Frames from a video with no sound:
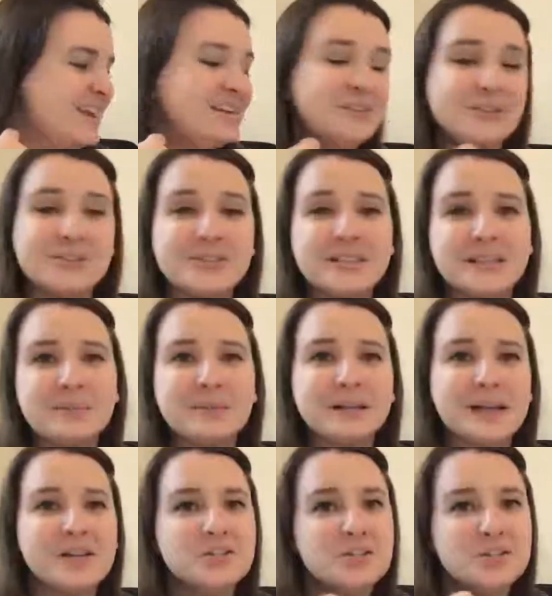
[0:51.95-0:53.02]
Nursing
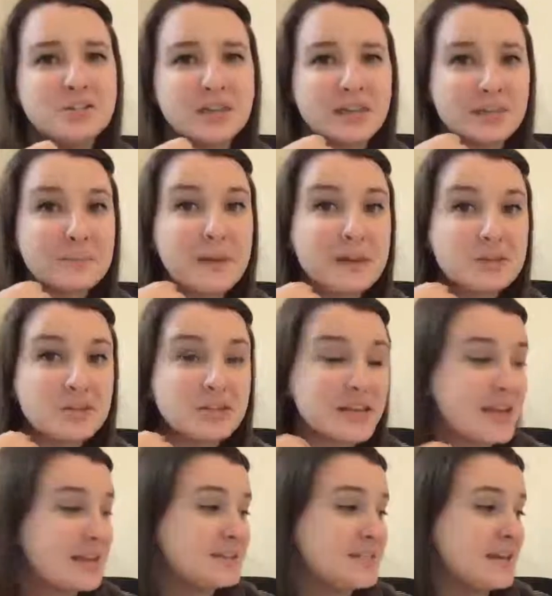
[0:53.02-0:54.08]
implications are that the patient
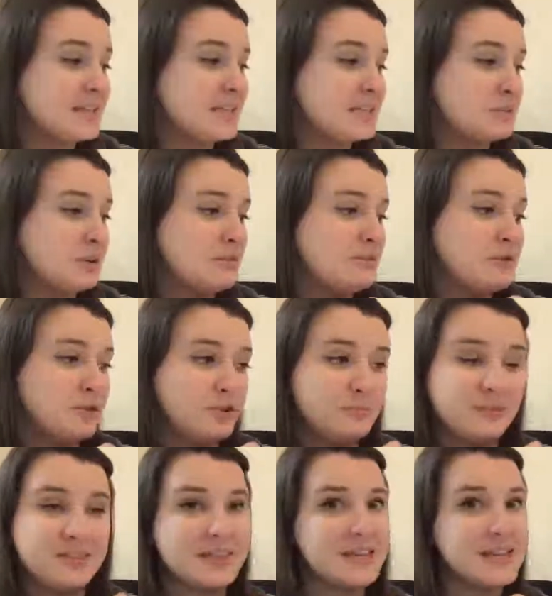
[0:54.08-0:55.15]
can take this with food,
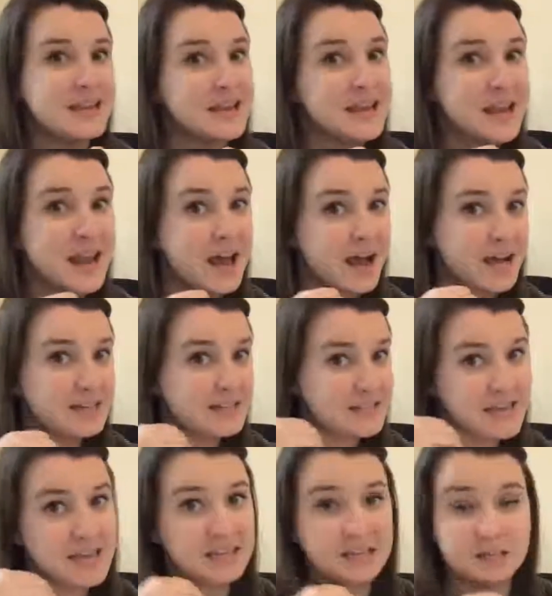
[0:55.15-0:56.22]
but they cannot
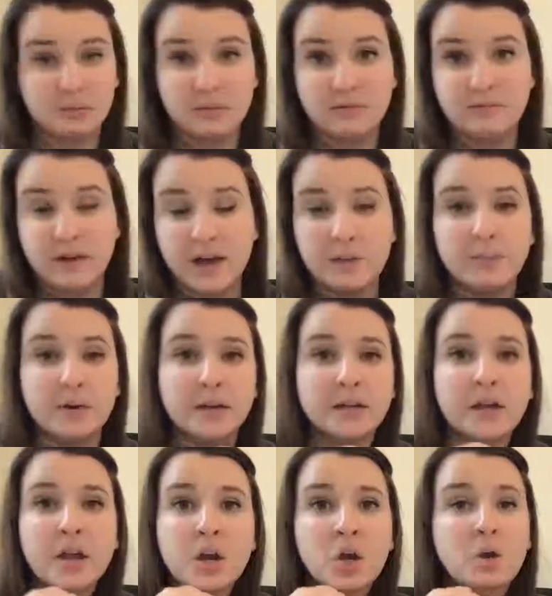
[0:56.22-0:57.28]
take this with a fibrate.
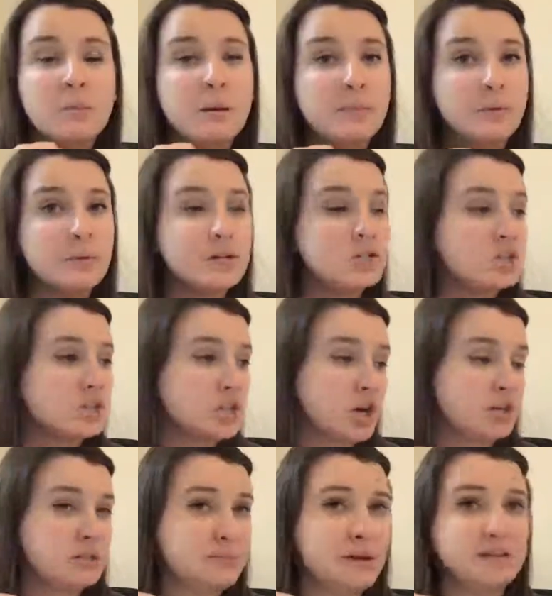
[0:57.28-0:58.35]
Remember, we just
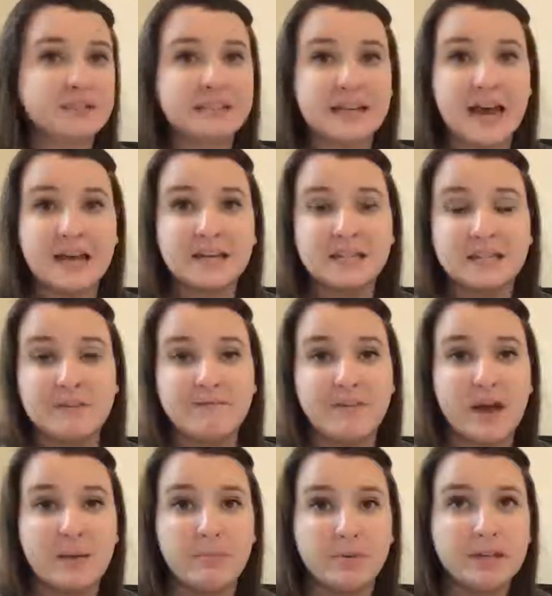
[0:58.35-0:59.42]
talked about statins and
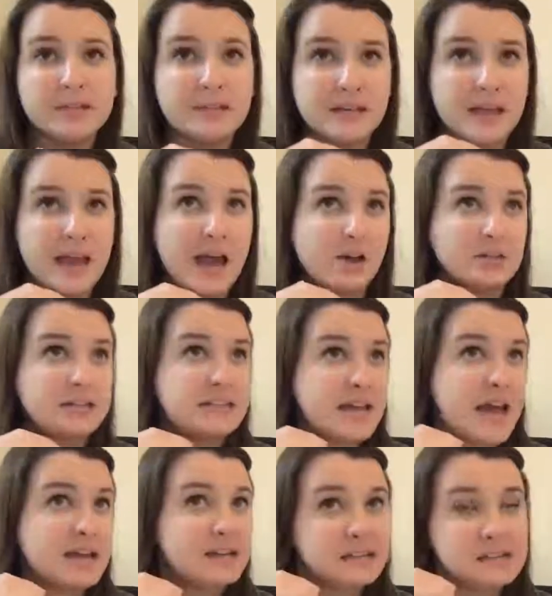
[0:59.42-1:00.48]
fibrates and how
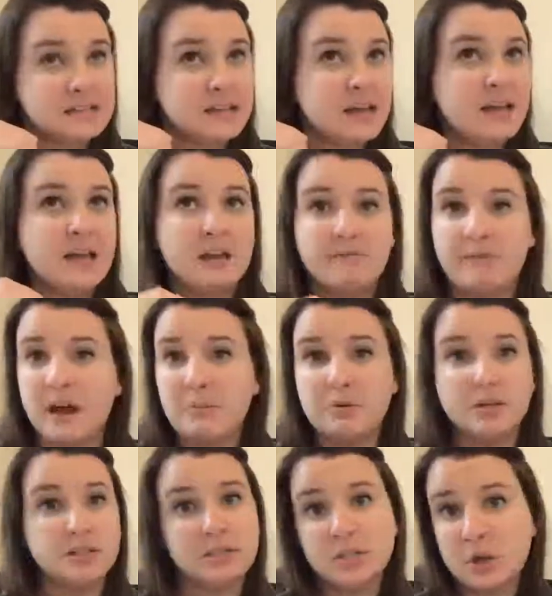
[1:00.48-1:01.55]
statins and
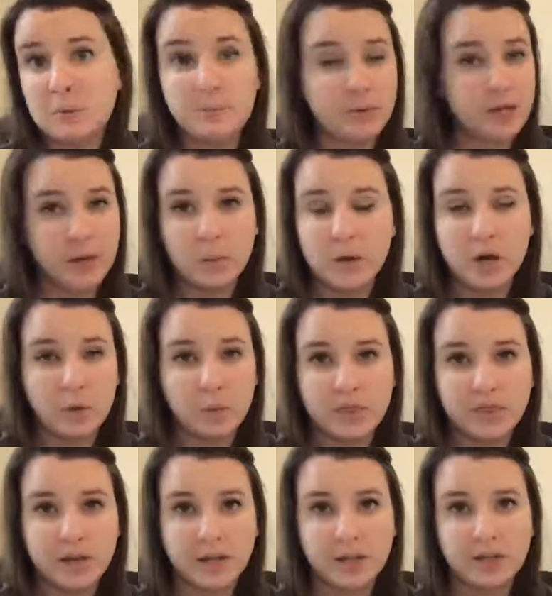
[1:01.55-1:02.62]
fibrates don't play well with
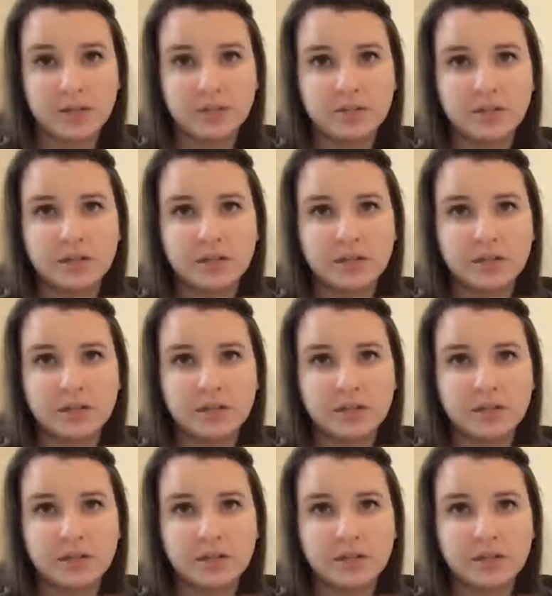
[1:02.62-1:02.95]
others.